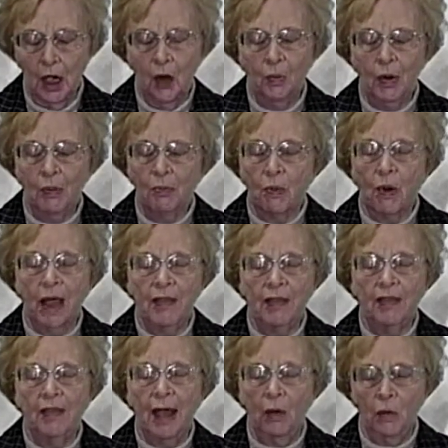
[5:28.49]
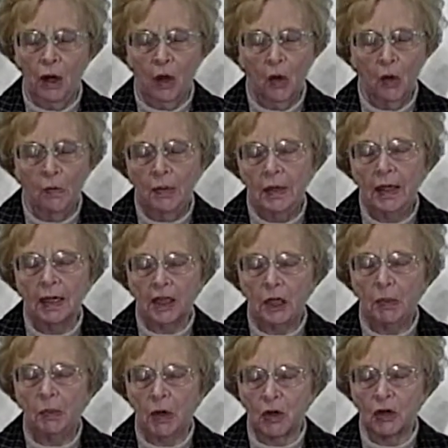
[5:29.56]
We pray that Thou will open the
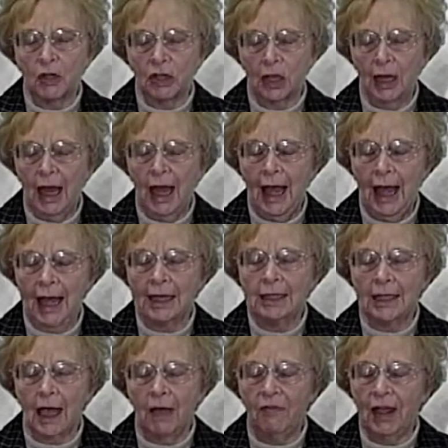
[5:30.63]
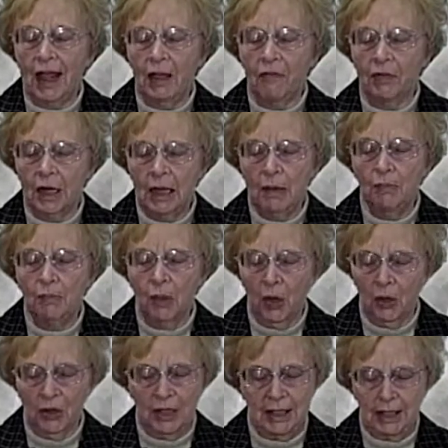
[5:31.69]
spiritual eyes of every
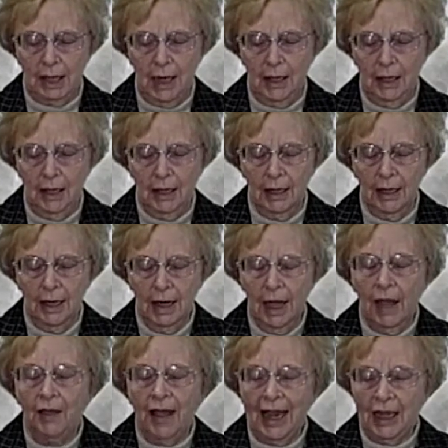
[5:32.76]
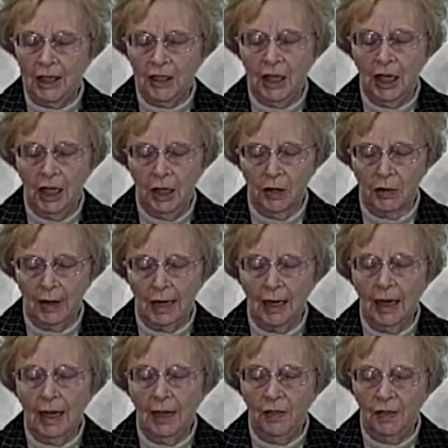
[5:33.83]
person that is
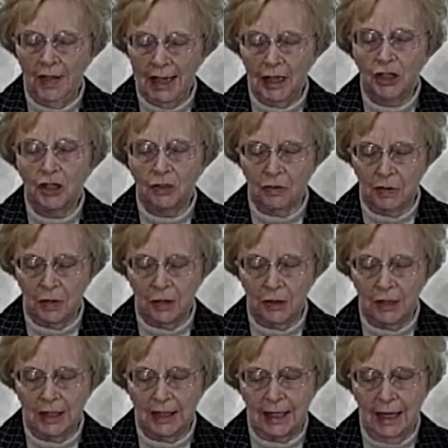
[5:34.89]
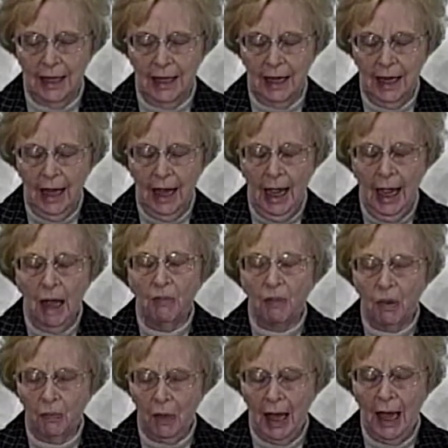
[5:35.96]
hearing these truths
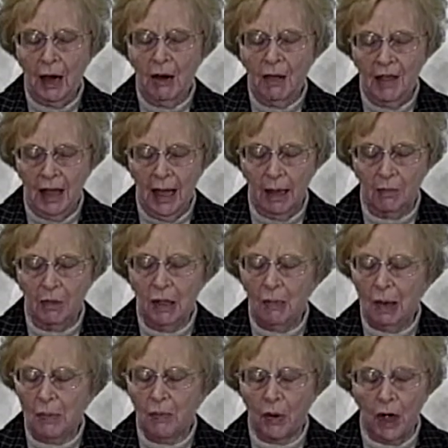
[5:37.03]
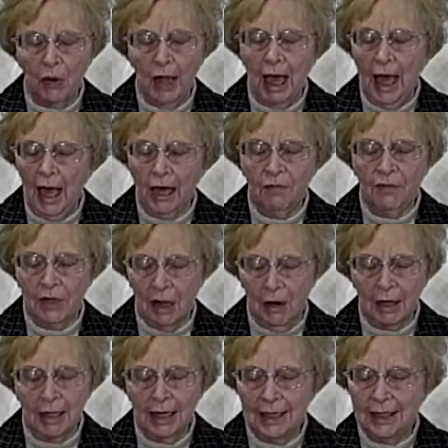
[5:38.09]
prepare them to be brought out of
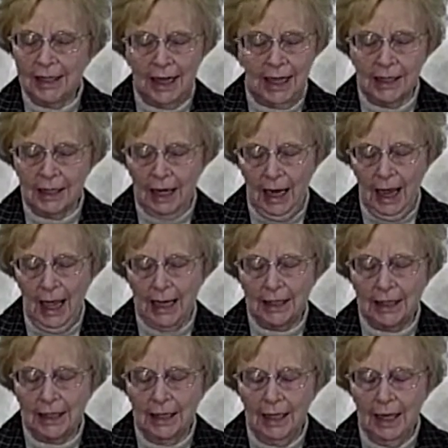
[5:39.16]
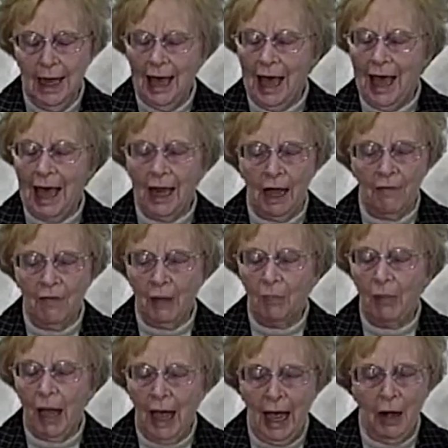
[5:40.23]
darkness into light, out of the
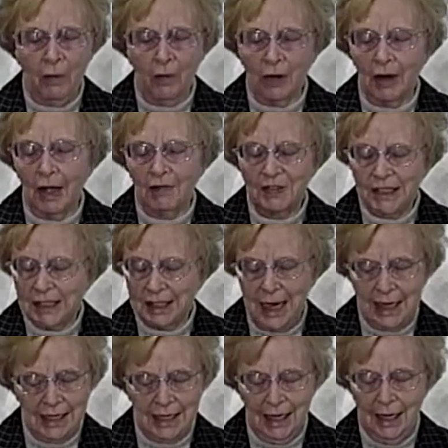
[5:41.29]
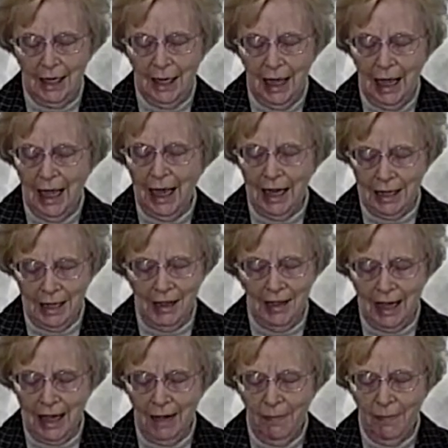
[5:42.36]
power of Satan unto
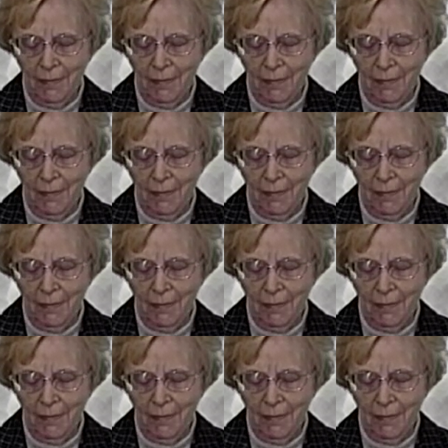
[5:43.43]
thee.